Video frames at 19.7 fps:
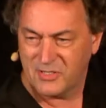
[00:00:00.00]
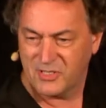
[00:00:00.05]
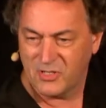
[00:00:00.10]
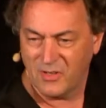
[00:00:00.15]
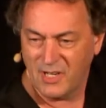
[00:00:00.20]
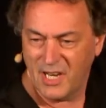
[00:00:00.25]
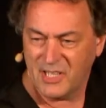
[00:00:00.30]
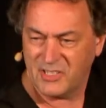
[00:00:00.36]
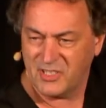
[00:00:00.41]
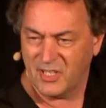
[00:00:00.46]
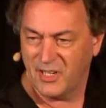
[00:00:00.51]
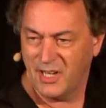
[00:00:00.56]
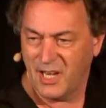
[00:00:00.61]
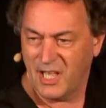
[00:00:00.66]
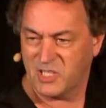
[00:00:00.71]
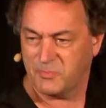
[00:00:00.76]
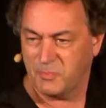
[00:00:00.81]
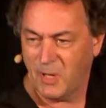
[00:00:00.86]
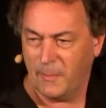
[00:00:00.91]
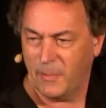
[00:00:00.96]
so less and
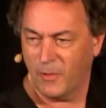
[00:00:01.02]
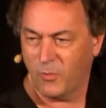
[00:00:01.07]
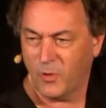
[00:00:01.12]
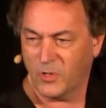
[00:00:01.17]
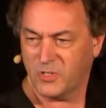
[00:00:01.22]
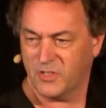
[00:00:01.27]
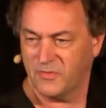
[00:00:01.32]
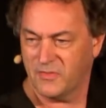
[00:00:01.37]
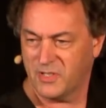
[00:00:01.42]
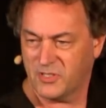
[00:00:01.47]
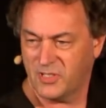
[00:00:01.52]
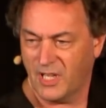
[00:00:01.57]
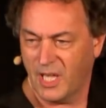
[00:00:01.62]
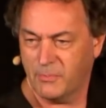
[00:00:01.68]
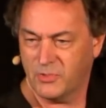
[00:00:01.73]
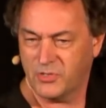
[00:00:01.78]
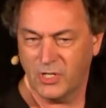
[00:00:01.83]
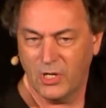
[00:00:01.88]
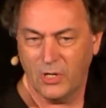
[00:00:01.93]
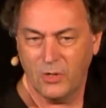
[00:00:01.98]
less people watching the same
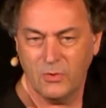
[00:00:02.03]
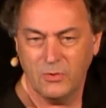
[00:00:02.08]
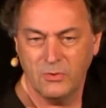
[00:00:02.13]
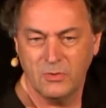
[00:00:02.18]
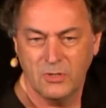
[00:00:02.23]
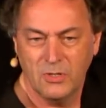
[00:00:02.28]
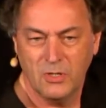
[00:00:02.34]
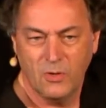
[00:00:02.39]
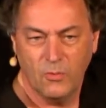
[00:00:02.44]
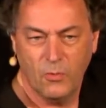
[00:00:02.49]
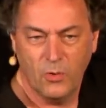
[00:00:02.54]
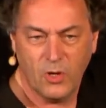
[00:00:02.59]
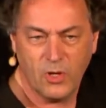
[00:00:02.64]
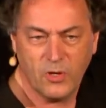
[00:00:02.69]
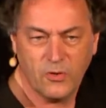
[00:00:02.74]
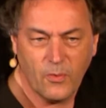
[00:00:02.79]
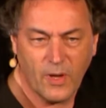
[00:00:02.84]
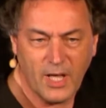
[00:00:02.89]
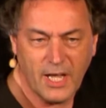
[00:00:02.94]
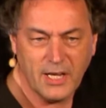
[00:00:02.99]
show
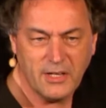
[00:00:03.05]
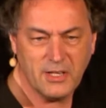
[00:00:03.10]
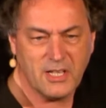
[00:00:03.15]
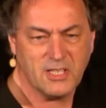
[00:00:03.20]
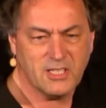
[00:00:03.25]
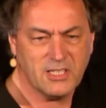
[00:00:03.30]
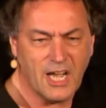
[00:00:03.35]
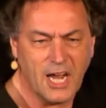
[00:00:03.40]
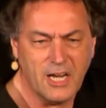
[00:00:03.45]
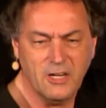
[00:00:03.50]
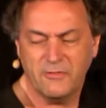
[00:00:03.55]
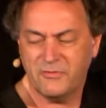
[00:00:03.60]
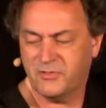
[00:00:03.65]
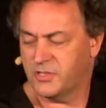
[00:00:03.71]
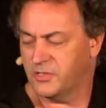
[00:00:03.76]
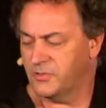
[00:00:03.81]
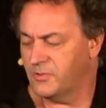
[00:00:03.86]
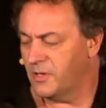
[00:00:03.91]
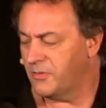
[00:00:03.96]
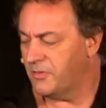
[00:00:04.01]
worldwide. That's kind of
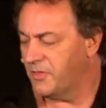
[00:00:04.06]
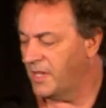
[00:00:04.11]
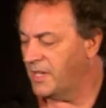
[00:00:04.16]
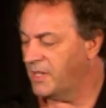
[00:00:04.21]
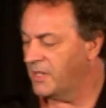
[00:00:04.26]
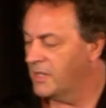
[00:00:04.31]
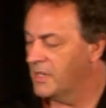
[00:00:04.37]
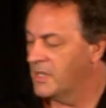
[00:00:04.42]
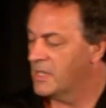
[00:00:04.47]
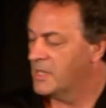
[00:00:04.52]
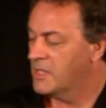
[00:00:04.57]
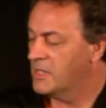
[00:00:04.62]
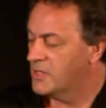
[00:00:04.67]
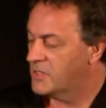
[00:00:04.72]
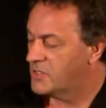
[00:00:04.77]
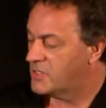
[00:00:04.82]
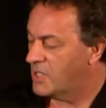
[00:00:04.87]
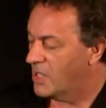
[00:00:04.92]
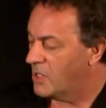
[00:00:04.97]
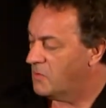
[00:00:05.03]
true, I think.
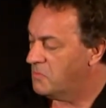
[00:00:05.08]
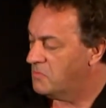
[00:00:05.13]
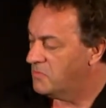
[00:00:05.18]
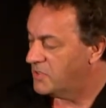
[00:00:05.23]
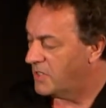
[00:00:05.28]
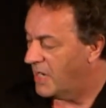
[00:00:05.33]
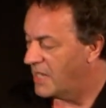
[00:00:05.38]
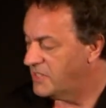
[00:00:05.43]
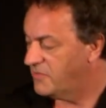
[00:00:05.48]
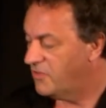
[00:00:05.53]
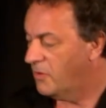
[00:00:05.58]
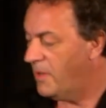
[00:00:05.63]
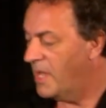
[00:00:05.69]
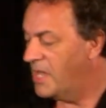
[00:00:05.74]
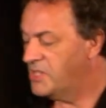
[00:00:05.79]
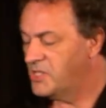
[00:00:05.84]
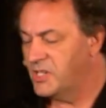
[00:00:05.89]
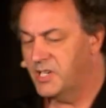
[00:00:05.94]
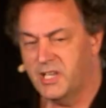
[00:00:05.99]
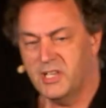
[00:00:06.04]
So
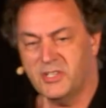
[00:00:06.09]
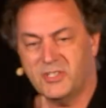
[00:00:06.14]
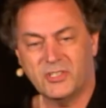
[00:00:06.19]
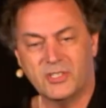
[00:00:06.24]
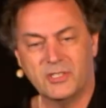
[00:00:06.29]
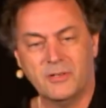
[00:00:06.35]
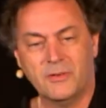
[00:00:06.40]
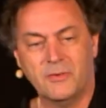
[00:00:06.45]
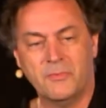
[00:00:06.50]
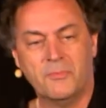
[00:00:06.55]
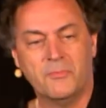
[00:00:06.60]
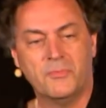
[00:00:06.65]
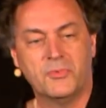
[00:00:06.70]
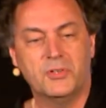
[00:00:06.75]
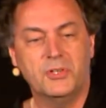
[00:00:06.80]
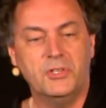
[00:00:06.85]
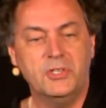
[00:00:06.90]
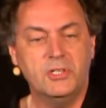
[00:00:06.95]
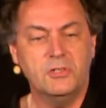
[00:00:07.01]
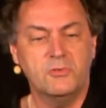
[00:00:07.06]
transformation is
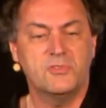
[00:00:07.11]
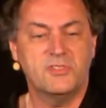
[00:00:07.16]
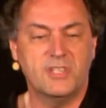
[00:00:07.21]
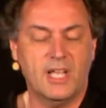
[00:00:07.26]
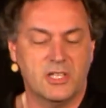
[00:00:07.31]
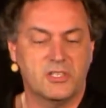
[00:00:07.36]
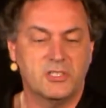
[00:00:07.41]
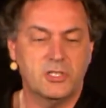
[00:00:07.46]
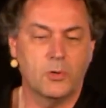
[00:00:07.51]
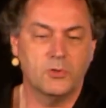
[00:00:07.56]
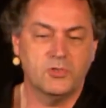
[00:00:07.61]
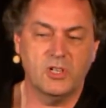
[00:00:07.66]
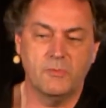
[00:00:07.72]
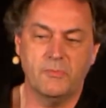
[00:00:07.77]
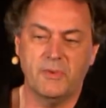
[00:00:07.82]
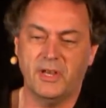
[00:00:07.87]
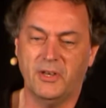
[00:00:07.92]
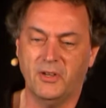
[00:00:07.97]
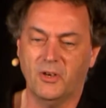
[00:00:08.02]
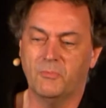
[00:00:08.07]
to use that social
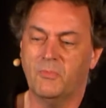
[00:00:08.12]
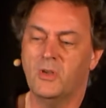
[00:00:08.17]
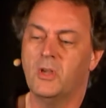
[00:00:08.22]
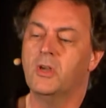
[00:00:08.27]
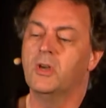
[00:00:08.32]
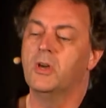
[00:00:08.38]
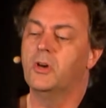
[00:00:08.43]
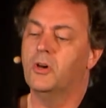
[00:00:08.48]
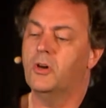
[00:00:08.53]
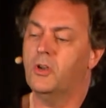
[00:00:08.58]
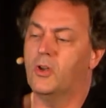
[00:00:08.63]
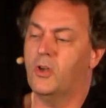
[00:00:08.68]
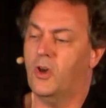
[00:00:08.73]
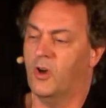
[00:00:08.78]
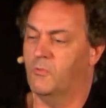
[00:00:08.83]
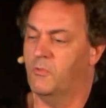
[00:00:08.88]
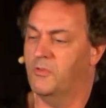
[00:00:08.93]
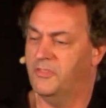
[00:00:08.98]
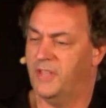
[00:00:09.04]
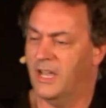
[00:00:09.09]
medium
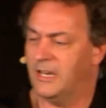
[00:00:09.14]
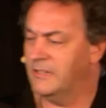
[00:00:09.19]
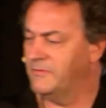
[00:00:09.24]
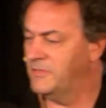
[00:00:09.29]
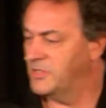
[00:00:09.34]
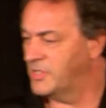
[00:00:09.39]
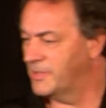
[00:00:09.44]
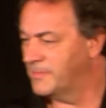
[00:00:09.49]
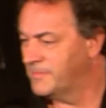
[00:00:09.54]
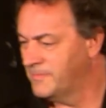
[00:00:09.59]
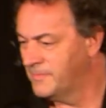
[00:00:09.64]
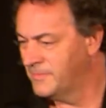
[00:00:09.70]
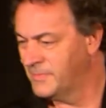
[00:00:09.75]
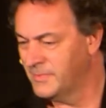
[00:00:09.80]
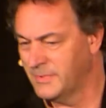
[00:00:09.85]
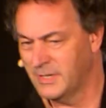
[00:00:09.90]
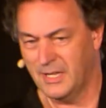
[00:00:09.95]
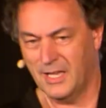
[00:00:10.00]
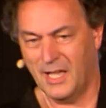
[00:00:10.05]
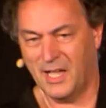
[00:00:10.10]
along with television.
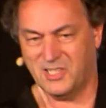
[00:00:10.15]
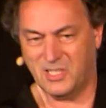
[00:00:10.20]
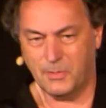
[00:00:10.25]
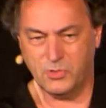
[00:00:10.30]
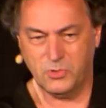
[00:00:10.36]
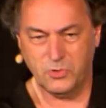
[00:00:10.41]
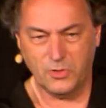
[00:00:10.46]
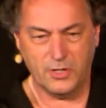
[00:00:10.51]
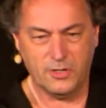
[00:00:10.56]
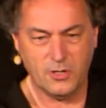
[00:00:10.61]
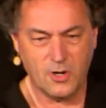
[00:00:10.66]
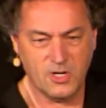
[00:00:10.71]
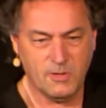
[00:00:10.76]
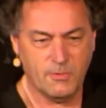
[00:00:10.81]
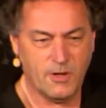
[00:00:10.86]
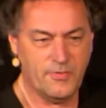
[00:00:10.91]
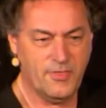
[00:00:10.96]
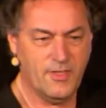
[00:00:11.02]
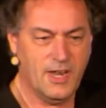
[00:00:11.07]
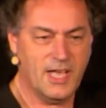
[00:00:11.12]
As I'm sure you talked
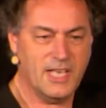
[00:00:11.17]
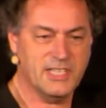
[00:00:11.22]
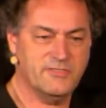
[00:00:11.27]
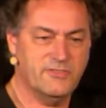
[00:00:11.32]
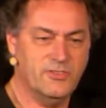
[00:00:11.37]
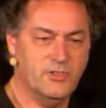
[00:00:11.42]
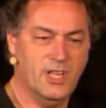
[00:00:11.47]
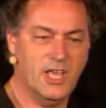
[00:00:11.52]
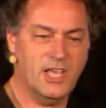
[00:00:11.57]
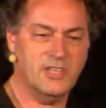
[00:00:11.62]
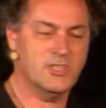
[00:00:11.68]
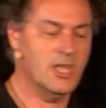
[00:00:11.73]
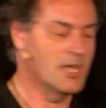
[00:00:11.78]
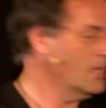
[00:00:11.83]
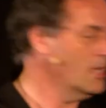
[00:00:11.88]
about in the last few days,